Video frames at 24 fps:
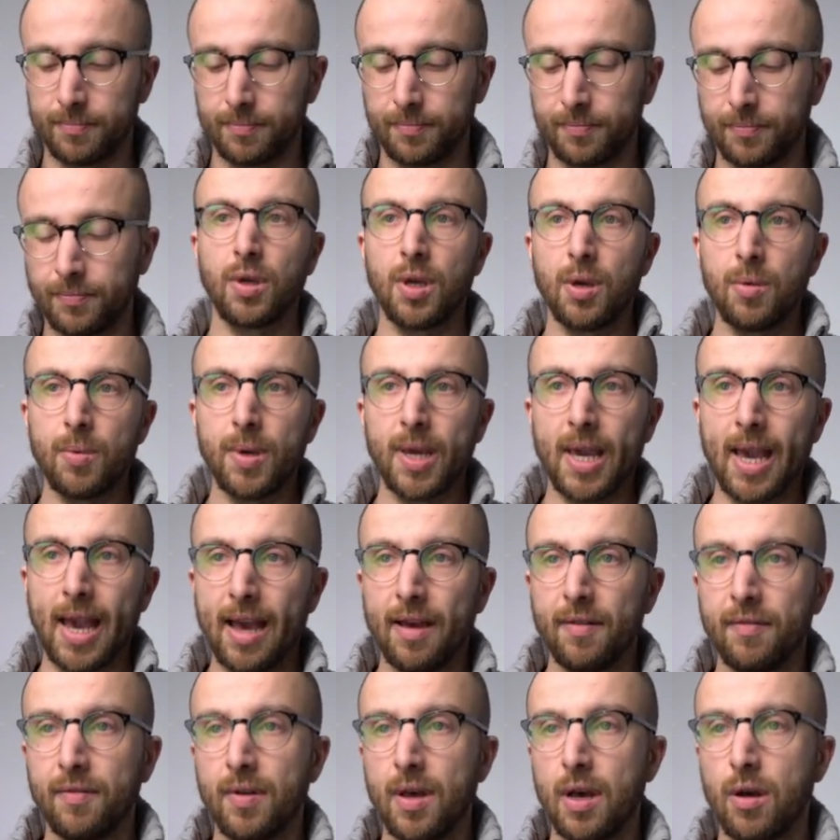So here we
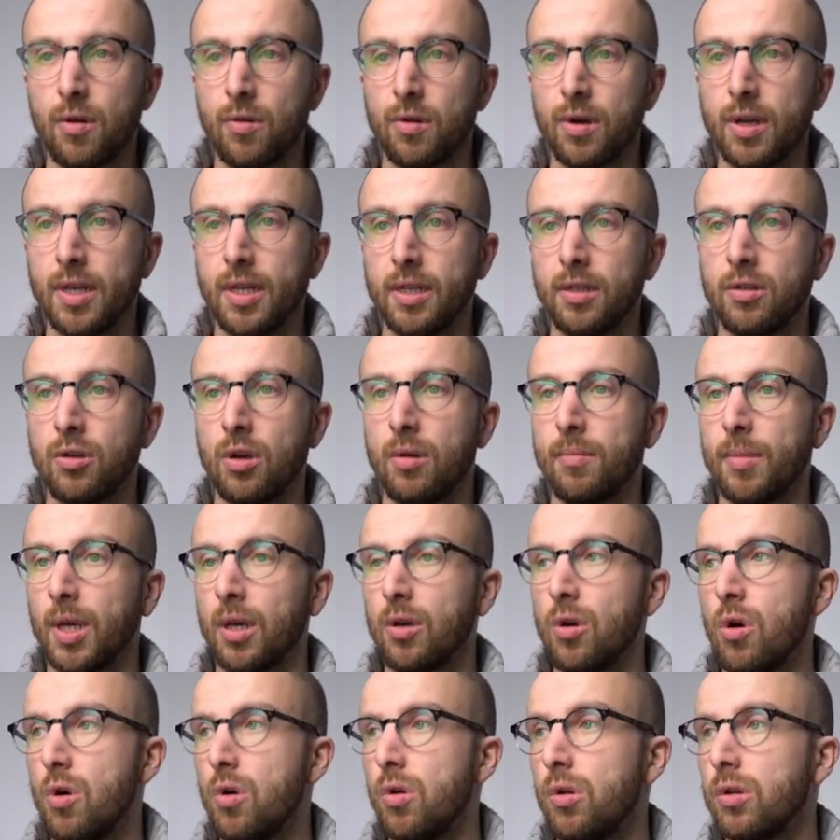have our incoming
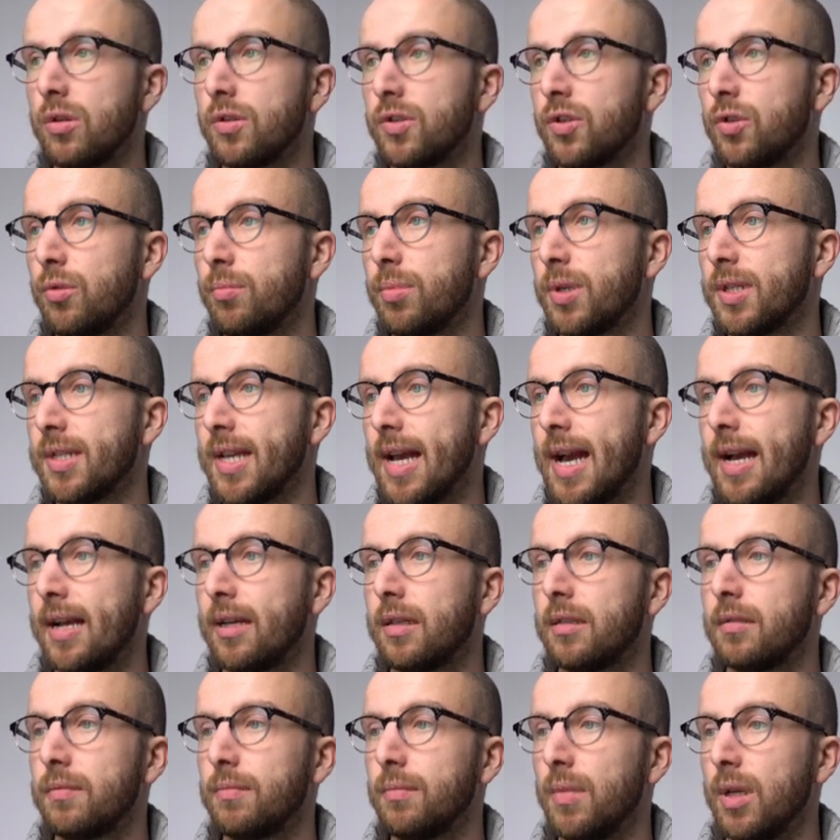call super
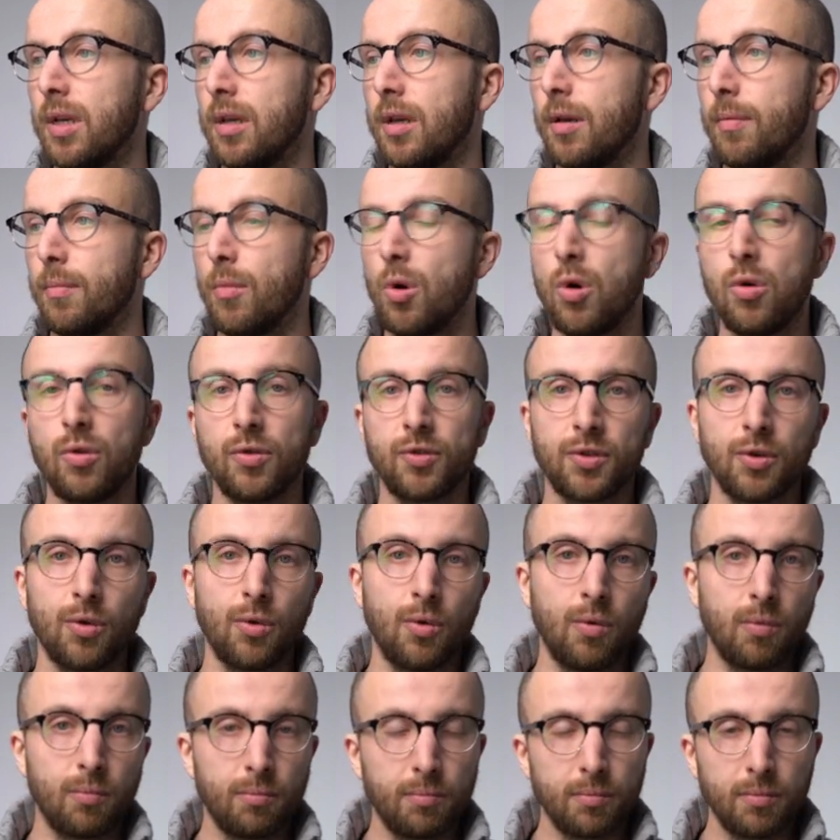tag, um,
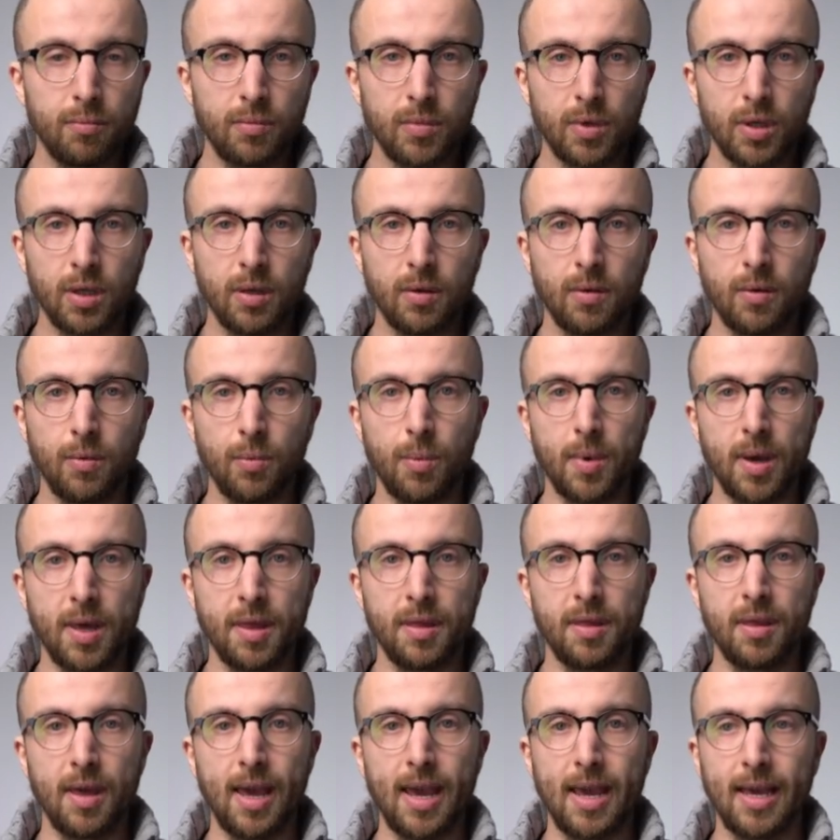also
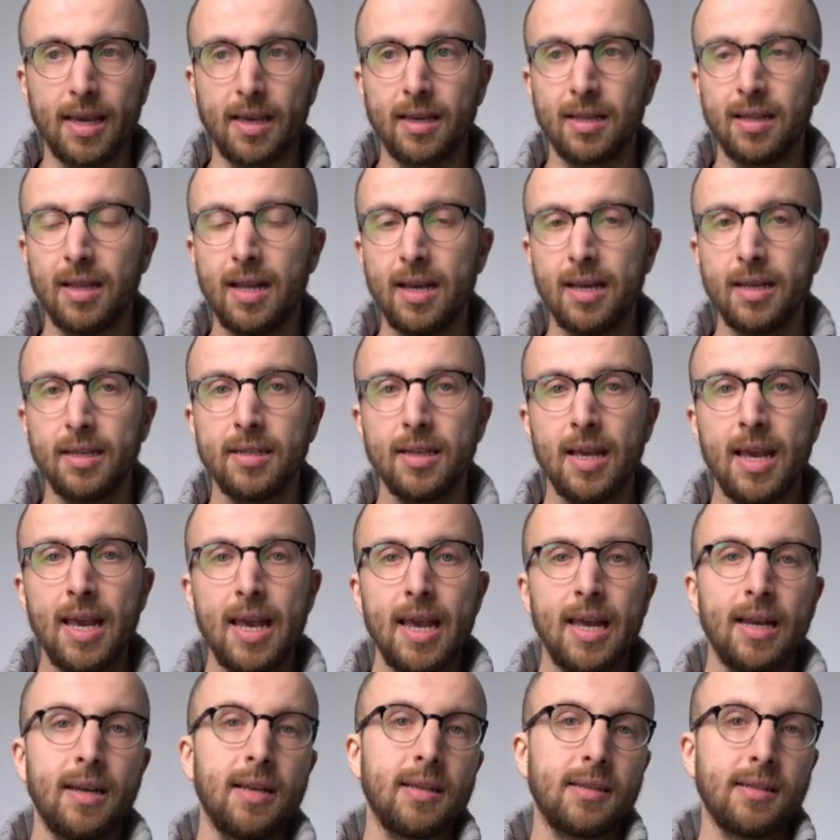with a client.
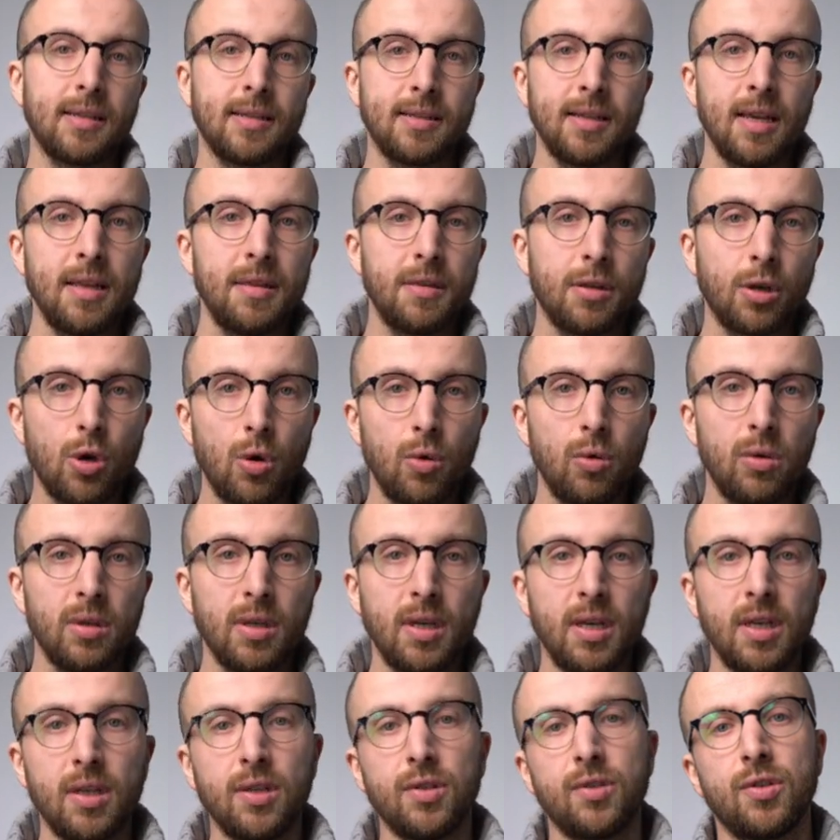And as I said, the goal
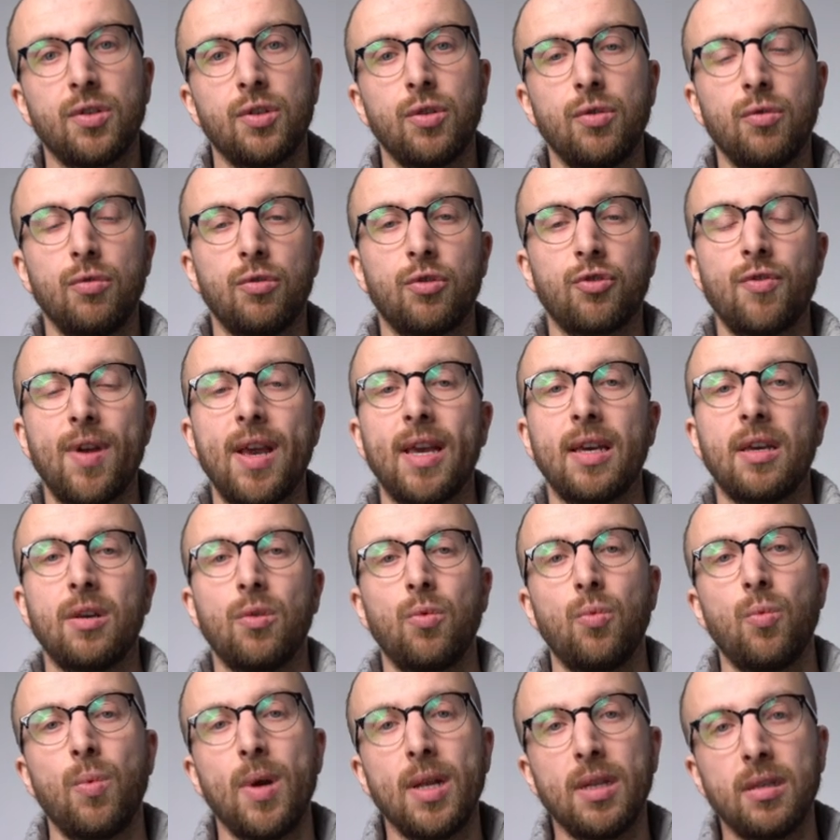is to track
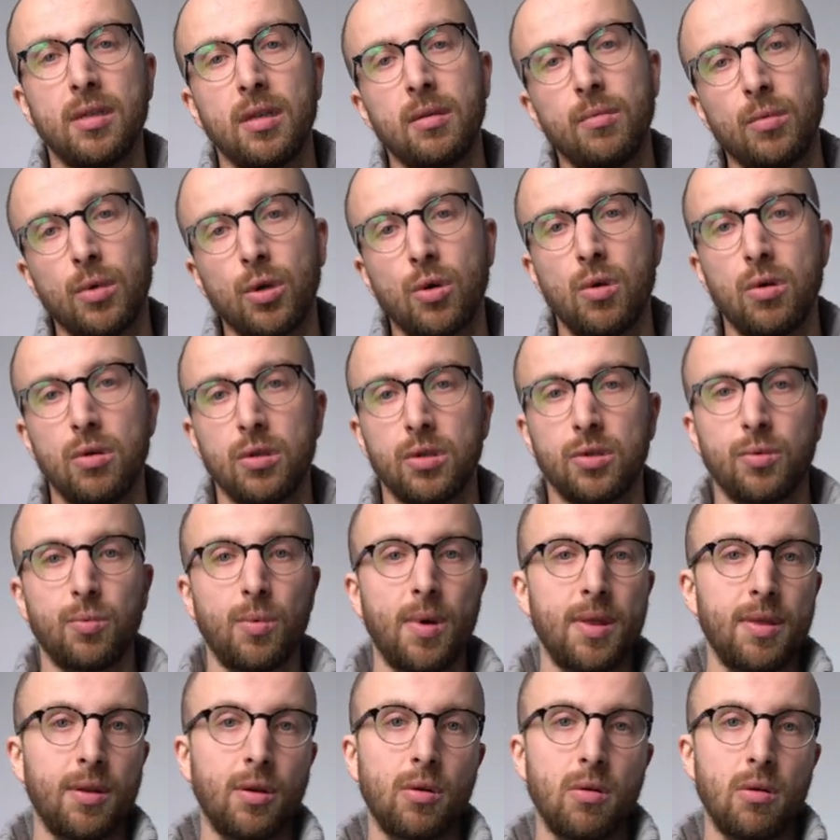when someone calls,
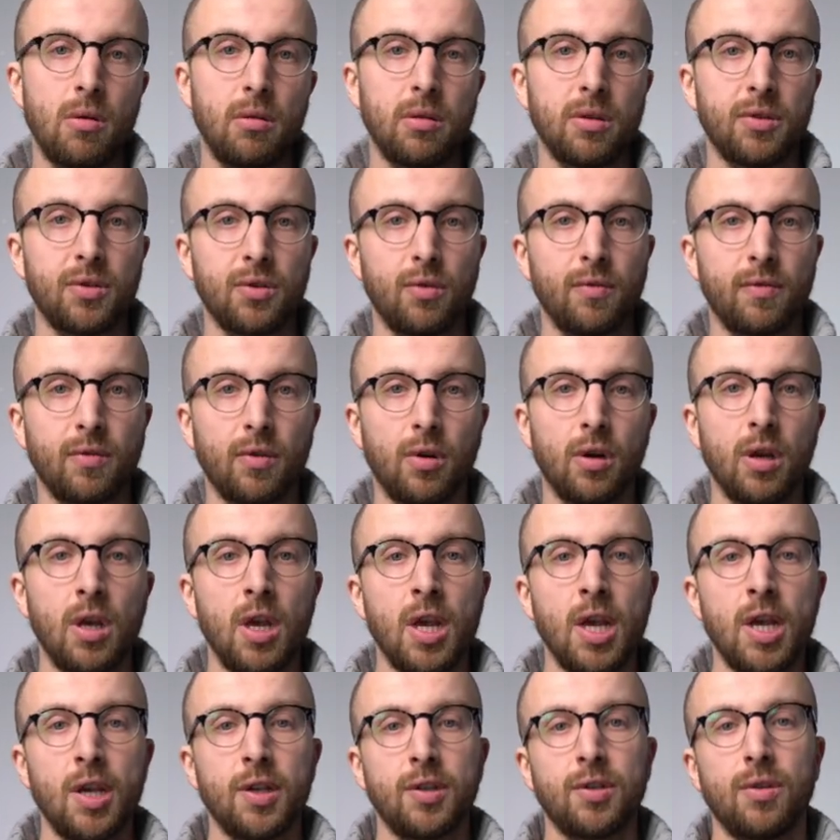when the call is over,
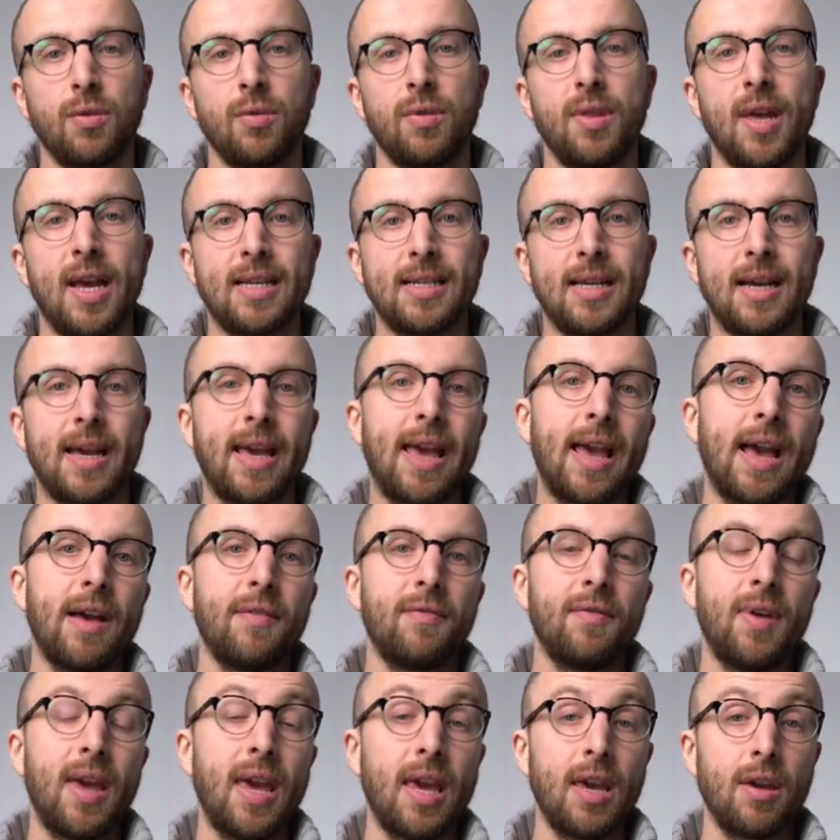so that I
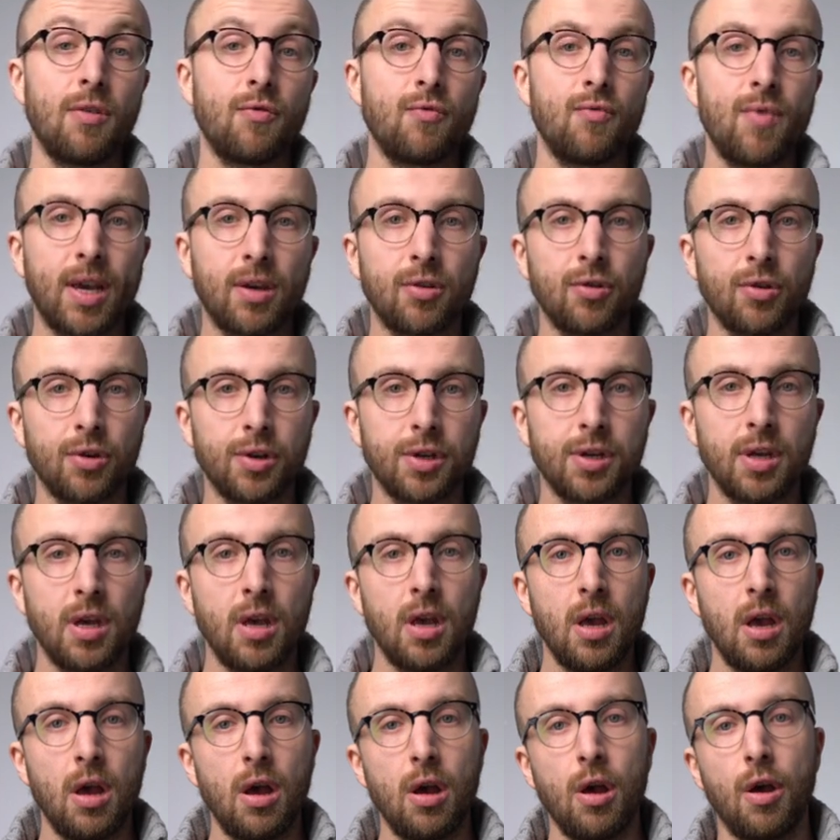have a record
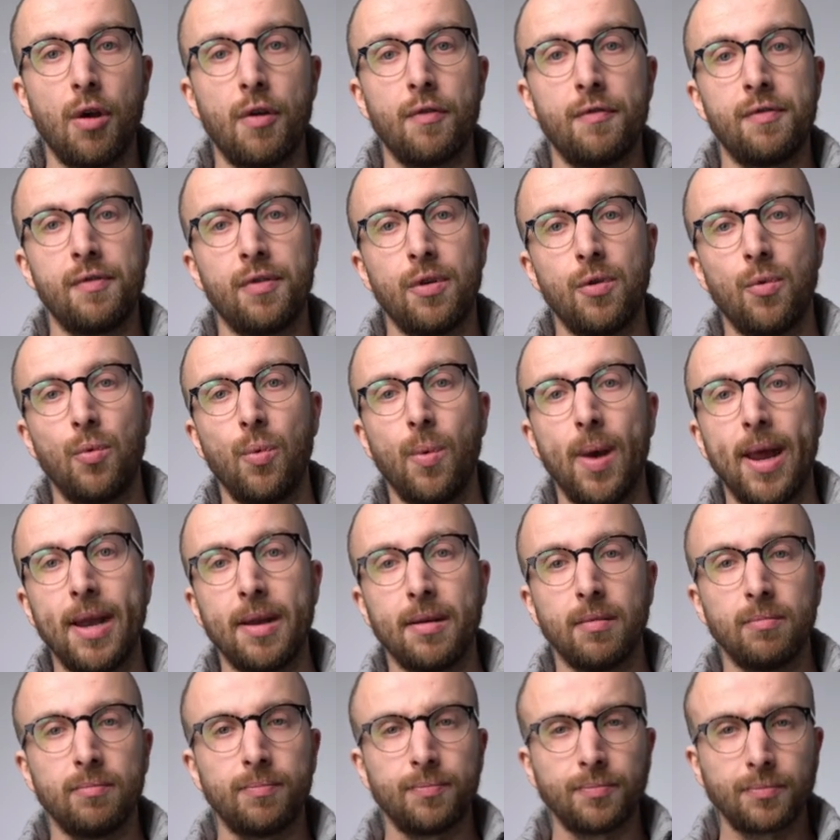of
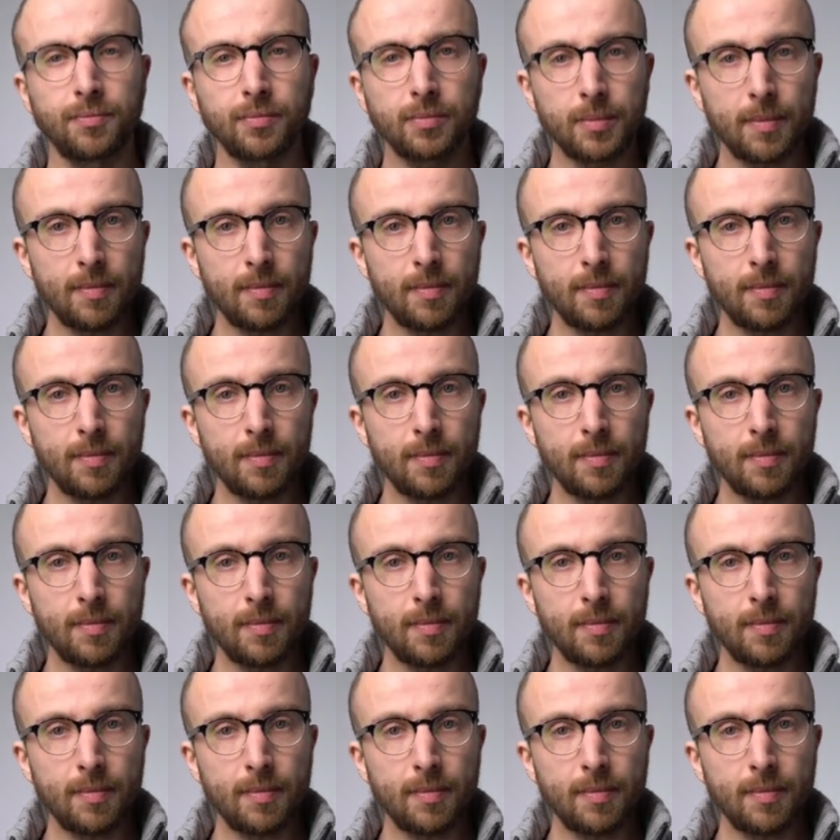when